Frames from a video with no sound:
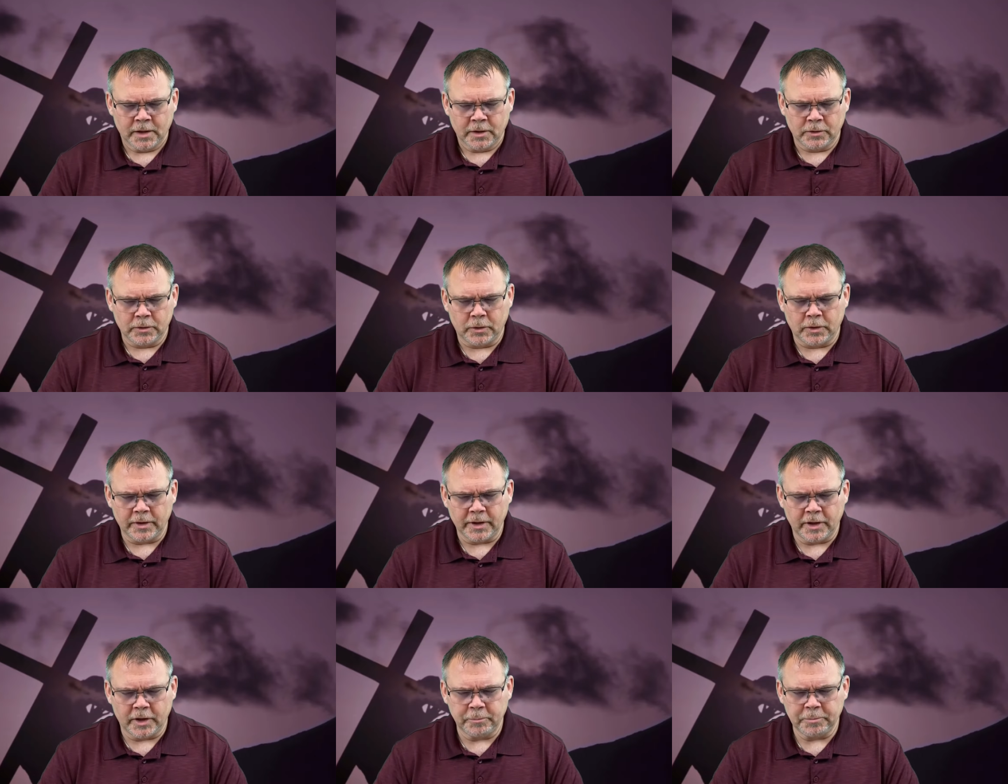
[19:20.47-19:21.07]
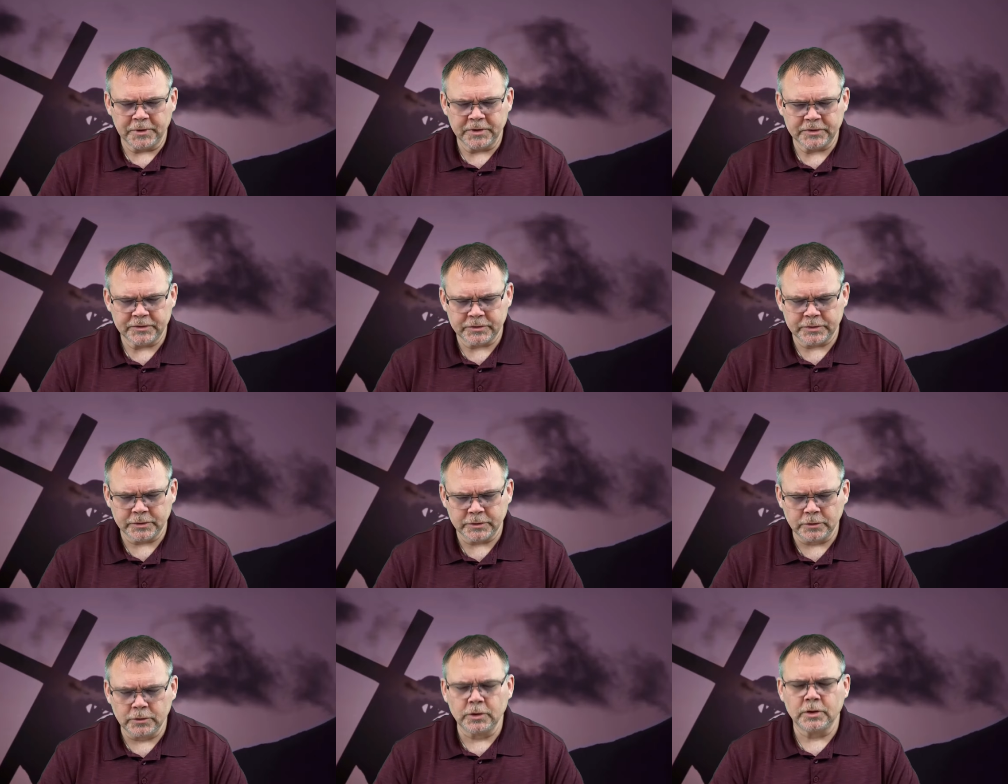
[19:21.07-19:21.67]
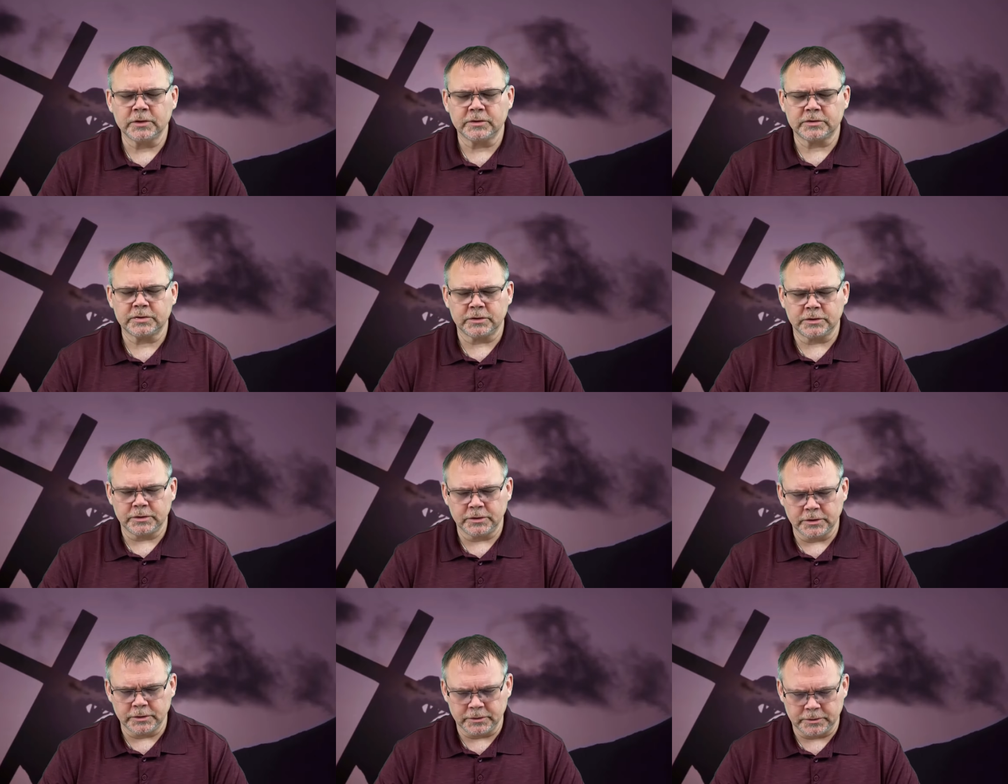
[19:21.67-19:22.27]
Lord, help us to look to
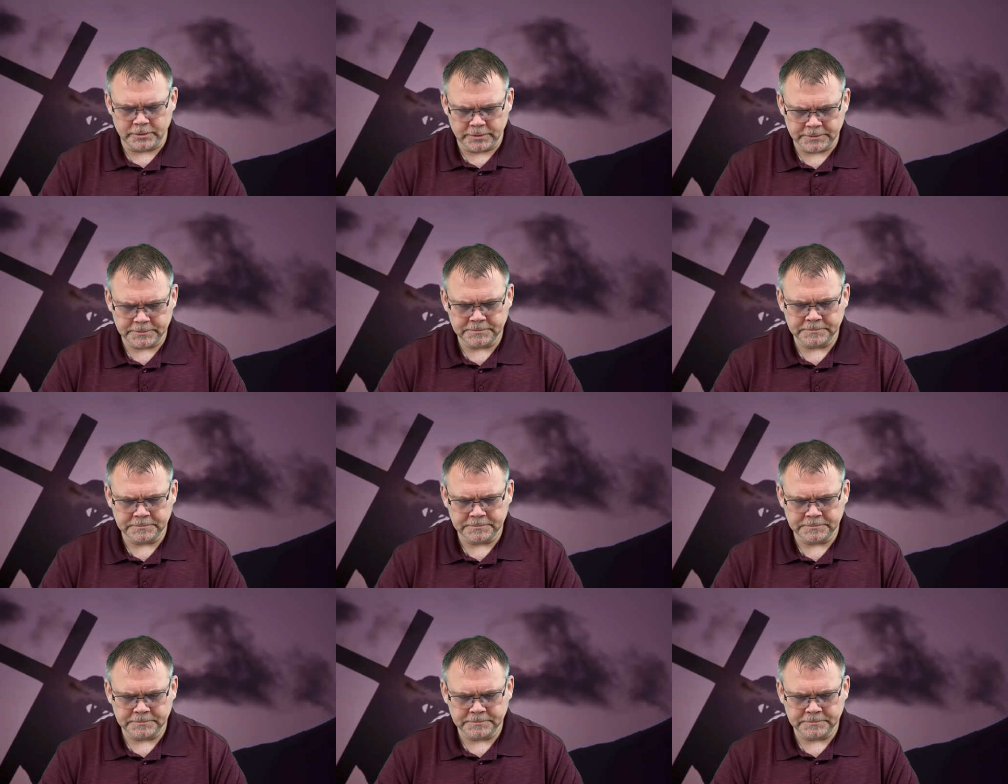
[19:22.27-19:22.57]
you